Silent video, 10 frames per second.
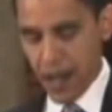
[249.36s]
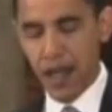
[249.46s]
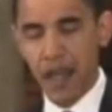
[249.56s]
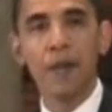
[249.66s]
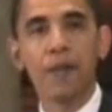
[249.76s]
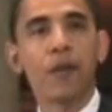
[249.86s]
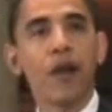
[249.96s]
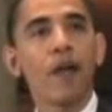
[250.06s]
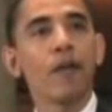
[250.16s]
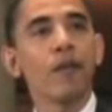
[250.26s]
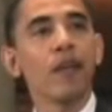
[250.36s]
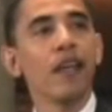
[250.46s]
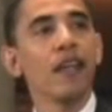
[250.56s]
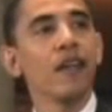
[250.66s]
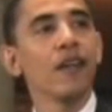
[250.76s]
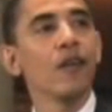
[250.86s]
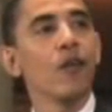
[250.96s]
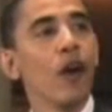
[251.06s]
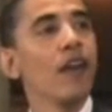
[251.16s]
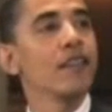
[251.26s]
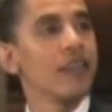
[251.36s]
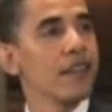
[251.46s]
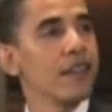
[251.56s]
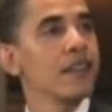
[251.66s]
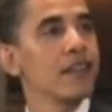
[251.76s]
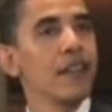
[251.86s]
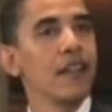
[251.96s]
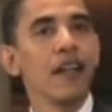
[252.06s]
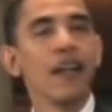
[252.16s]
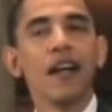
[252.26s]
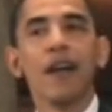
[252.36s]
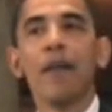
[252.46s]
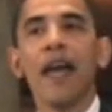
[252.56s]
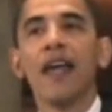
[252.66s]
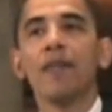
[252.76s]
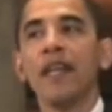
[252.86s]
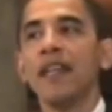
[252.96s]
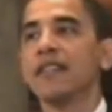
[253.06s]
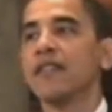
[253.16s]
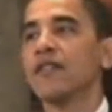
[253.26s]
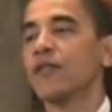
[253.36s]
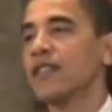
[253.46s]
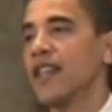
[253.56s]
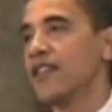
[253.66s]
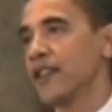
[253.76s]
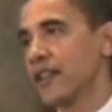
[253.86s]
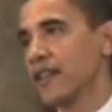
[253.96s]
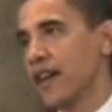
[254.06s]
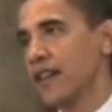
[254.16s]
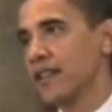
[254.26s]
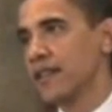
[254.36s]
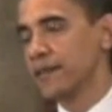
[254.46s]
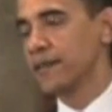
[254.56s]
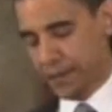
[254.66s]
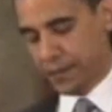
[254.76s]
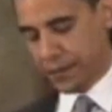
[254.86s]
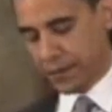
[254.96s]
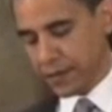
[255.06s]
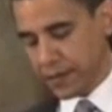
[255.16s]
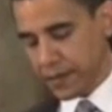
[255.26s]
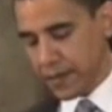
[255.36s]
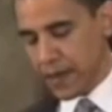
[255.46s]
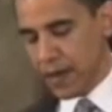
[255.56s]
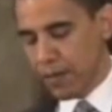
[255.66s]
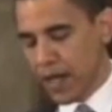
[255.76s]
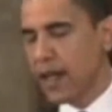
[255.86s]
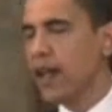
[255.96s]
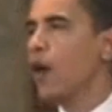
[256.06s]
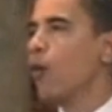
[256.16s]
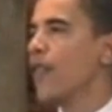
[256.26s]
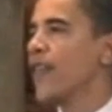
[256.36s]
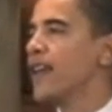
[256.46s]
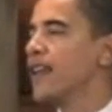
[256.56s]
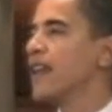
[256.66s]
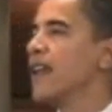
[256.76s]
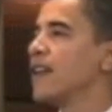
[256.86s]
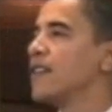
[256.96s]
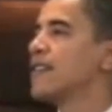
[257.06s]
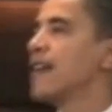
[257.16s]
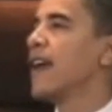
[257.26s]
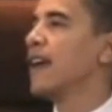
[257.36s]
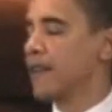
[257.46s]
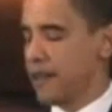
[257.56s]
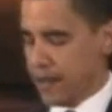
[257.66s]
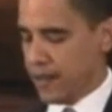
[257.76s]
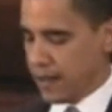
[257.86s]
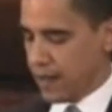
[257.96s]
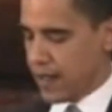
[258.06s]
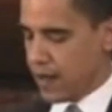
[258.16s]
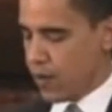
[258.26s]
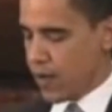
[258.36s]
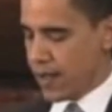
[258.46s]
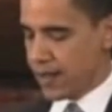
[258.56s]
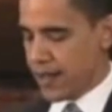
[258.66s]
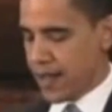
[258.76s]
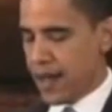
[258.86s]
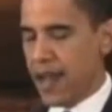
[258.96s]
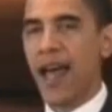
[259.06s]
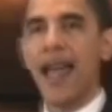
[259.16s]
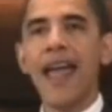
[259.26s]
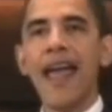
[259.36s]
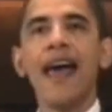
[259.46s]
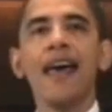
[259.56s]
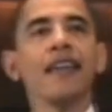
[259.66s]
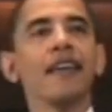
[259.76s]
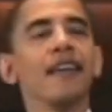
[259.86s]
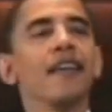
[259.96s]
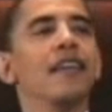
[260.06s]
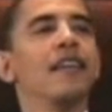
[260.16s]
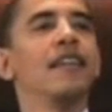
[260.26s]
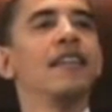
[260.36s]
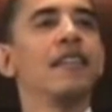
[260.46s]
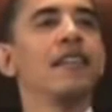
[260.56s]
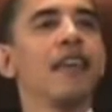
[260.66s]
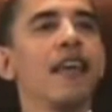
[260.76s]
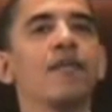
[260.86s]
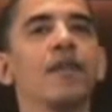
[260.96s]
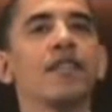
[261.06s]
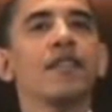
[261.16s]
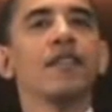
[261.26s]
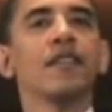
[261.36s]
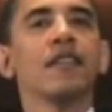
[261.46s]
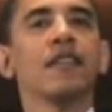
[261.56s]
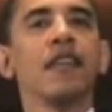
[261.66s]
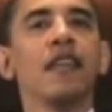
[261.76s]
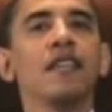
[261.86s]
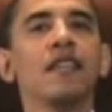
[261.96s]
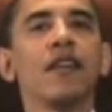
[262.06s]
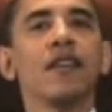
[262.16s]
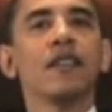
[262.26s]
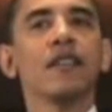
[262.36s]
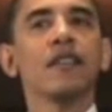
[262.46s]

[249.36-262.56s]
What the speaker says: it probably wasn't a bad piece of strategic advice. But what they didn't understand was that I had to take Mr. Keyes seriously,